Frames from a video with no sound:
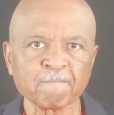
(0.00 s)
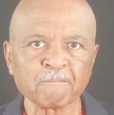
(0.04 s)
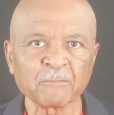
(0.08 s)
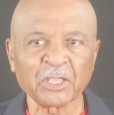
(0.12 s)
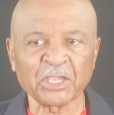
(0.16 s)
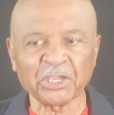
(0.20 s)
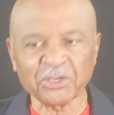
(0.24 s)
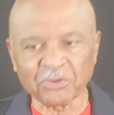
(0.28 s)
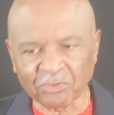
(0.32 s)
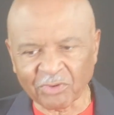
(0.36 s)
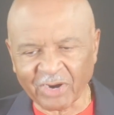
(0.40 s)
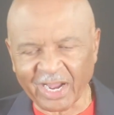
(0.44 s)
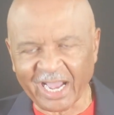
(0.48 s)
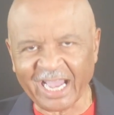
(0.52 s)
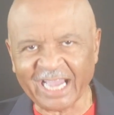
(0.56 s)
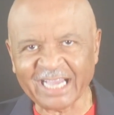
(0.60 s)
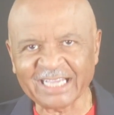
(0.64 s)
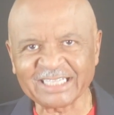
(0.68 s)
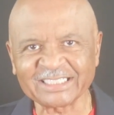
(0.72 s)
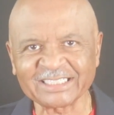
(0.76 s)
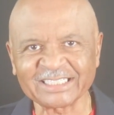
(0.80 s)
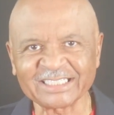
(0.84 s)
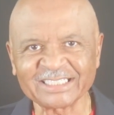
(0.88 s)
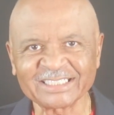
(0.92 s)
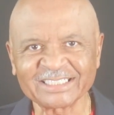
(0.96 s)
He
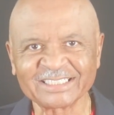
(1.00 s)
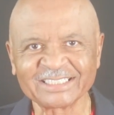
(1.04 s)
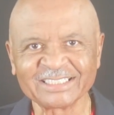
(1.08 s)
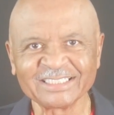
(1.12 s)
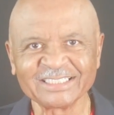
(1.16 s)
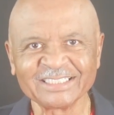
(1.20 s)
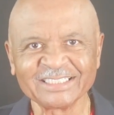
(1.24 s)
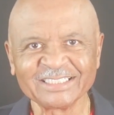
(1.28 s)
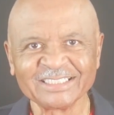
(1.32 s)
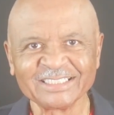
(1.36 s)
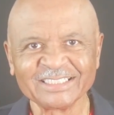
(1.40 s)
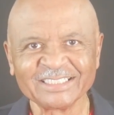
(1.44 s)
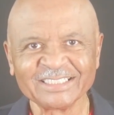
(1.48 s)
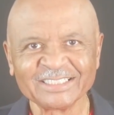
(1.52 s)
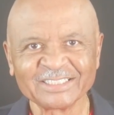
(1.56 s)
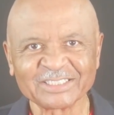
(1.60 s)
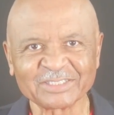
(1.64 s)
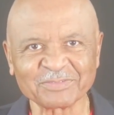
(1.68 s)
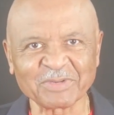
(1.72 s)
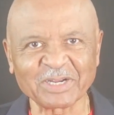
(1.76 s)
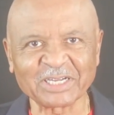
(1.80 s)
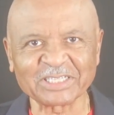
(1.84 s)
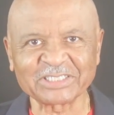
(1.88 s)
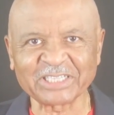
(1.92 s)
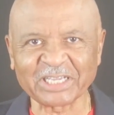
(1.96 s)
rises.
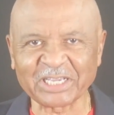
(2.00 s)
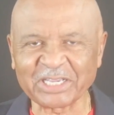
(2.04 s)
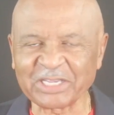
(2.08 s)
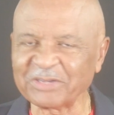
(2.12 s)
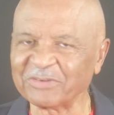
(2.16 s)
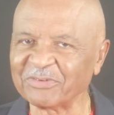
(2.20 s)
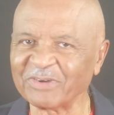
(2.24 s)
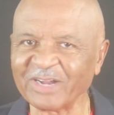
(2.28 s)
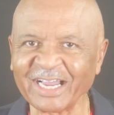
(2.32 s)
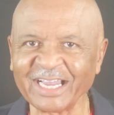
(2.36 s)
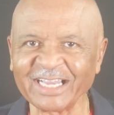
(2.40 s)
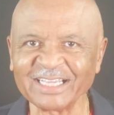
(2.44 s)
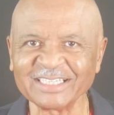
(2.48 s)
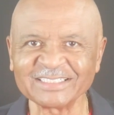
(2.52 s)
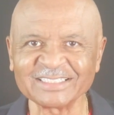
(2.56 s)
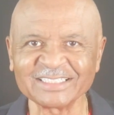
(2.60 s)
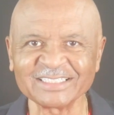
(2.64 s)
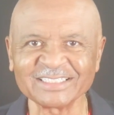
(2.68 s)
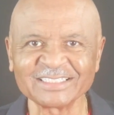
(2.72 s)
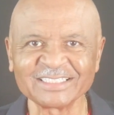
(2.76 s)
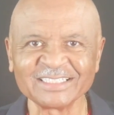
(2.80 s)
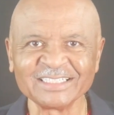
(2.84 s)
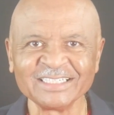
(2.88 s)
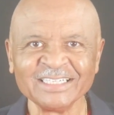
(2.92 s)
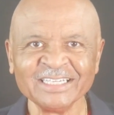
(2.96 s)
Somebody say he
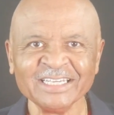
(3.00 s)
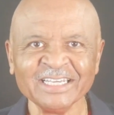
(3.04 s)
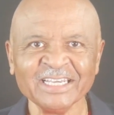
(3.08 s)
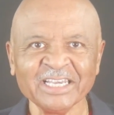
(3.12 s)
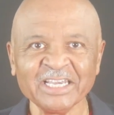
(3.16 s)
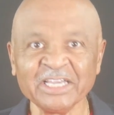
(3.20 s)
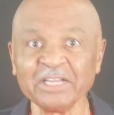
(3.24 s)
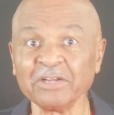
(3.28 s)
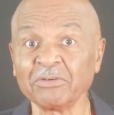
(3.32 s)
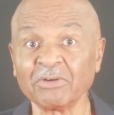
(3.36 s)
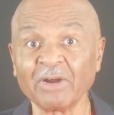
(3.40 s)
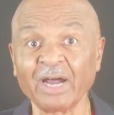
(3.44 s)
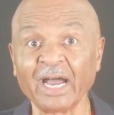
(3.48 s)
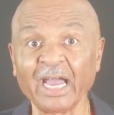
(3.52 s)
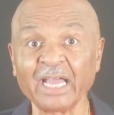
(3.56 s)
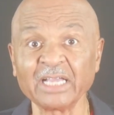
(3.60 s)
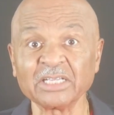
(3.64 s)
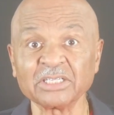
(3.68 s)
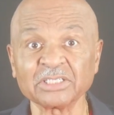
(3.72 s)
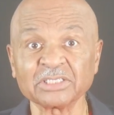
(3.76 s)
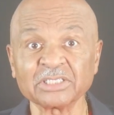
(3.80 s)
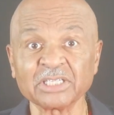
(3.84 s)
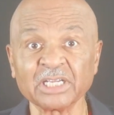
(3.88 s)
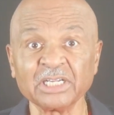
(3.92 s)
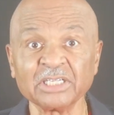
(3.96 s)
rises. He
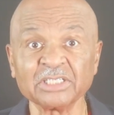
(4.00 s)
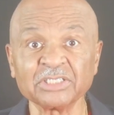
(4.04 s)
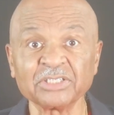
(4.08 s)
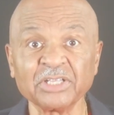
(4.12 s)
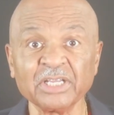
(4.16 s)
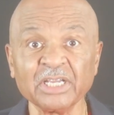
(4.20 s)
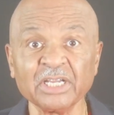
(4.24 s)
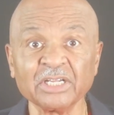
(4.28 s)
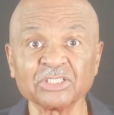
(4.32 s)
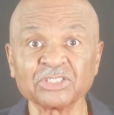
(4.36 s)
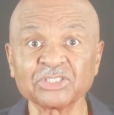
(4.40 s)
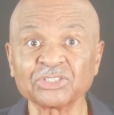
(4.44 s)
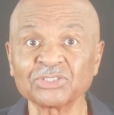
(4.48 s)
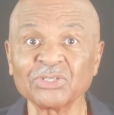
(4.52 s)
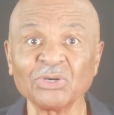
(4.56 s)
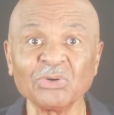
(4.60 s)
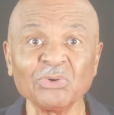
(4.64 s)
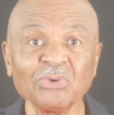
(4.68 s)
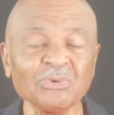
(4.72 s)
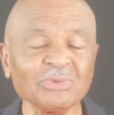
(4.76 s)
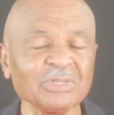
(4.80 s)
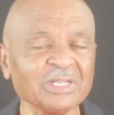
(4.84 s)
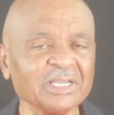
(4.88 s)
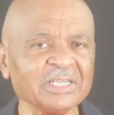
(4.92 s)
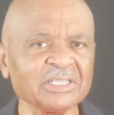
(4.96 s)
rises and is then
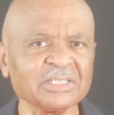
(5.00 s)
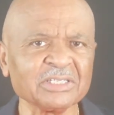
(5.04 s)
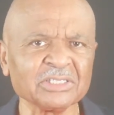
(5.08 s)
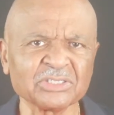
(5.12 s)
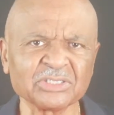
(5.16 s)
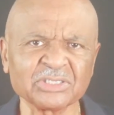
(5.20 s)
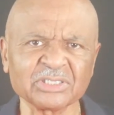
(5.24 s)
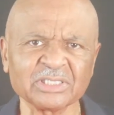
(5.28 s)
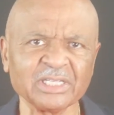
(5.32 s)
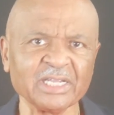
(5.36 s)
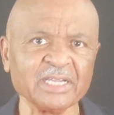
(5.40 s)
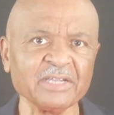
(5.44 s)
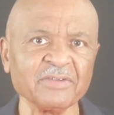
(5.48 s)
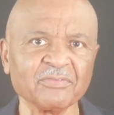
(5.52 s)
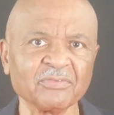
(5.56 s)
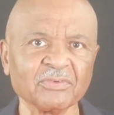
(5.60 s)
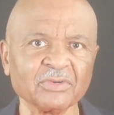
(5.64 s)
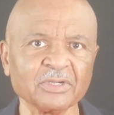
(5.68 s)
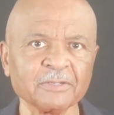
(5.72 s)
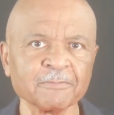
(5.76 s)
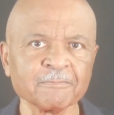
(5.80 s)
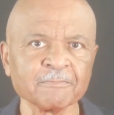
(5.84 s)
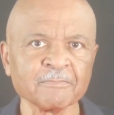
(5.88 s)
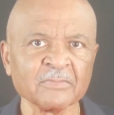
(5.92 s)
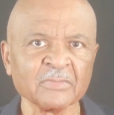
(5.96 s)
sold into
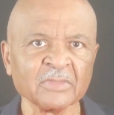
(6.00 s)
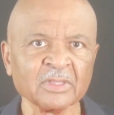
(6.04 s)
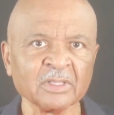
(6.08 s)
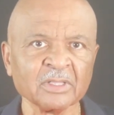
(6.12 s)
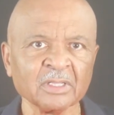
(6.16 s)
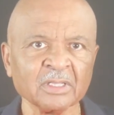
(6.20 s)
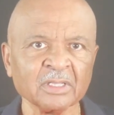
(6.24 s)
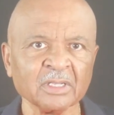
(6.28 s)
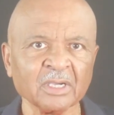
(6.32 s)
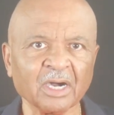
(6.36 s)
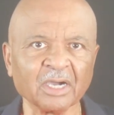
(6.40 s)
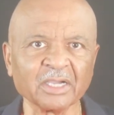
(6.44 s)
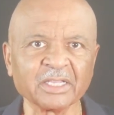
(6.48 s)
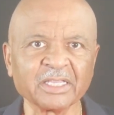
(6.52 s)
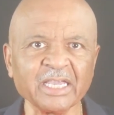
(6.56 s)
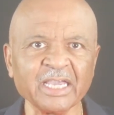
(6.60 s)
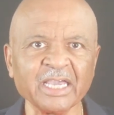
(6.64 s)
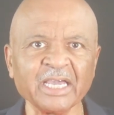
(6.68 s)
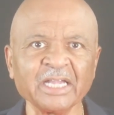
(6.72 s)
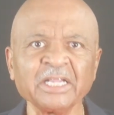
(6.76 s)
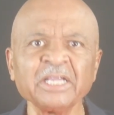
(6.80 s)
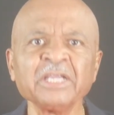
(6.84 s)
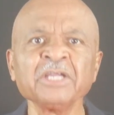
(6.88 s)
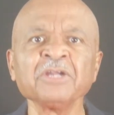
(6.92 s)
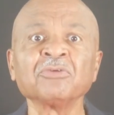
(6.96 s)
slavery.
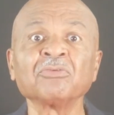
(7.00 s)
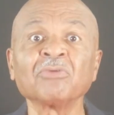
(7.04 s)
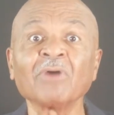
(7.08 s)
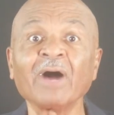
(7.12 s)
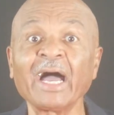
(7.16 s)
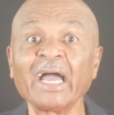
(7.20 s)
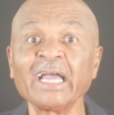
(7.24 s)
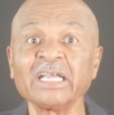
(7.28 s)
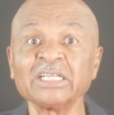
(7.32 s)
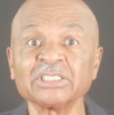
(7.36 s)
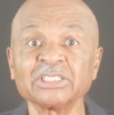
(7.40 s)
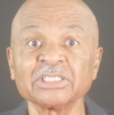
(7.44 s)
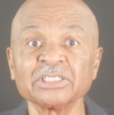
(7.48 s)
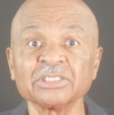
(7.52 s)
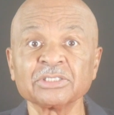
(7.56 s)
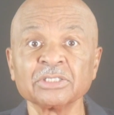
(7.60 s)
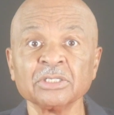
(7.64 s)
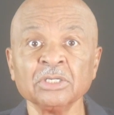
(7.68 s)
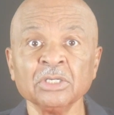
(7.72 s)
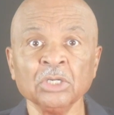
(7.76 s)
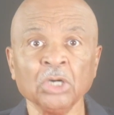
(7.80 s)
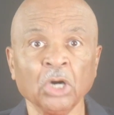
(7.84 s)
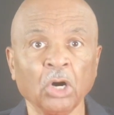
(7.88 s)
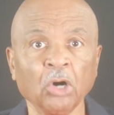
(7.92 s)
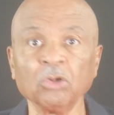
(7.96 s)
Again, he rises
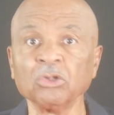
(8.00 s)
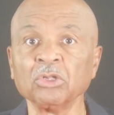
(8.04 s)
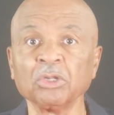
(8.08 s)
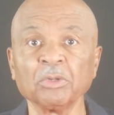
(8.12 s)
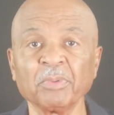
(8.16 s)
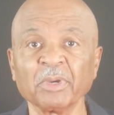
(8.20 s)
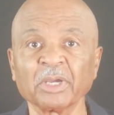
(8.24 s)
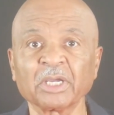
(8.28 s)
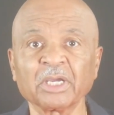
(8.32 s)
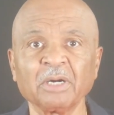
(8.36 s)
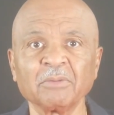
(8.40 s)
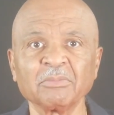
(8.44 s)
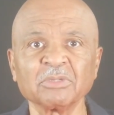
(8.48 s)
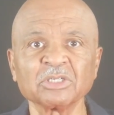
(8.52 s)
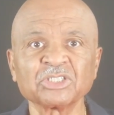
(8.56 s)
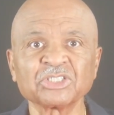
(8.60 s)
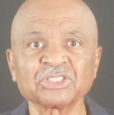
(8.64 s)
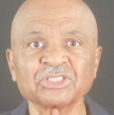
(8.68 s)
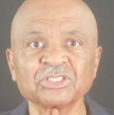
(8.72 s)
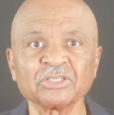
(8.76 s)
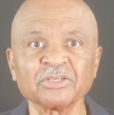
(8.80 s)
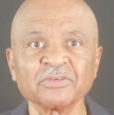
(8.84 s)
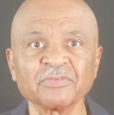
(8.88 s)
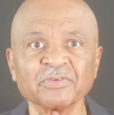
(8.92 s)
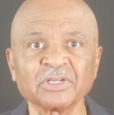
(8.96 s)
only to become a
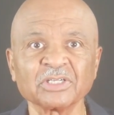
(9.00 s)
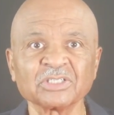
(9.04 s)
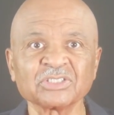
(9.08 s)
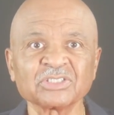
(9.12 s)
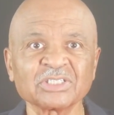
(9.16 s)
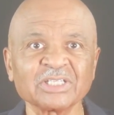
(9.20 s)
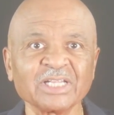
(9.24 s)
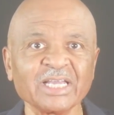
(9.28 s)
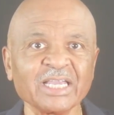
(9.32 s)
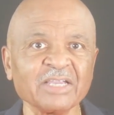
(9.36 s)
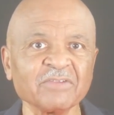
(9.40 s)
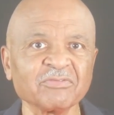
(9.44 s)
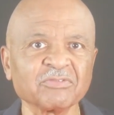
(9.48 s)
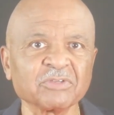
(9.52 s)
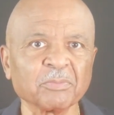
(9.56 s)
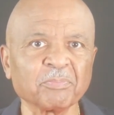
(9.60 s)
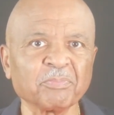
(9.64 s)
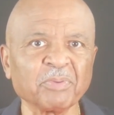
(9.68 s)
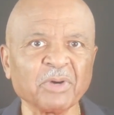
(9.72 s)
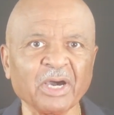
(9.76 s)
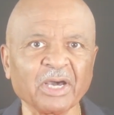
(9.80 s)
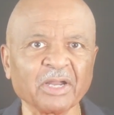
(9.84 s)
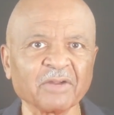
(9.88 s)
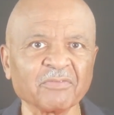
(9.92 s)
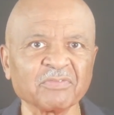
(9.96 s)
servant, a slave to
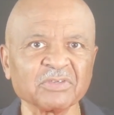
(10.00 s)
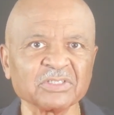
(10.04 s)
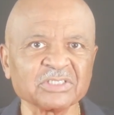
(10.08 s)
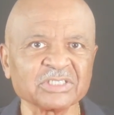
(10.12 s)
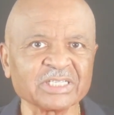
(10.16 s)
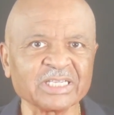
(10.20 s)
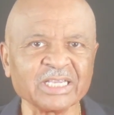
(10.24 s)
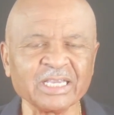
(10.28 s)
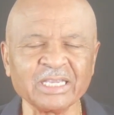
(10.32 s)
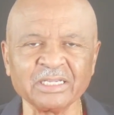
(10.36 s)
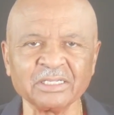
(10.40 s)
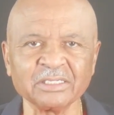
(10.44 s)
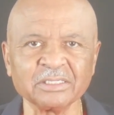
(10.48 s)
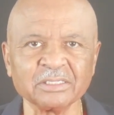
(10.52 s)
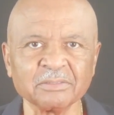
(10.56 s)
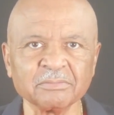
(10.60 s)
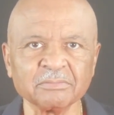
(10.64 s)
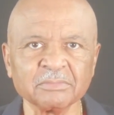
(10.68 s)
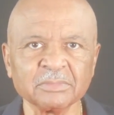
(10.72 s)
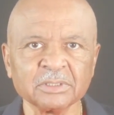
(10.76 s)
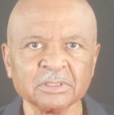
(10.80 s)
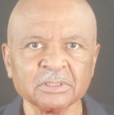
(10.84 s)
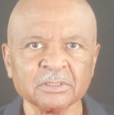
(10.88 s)
Potiphar's kingdom.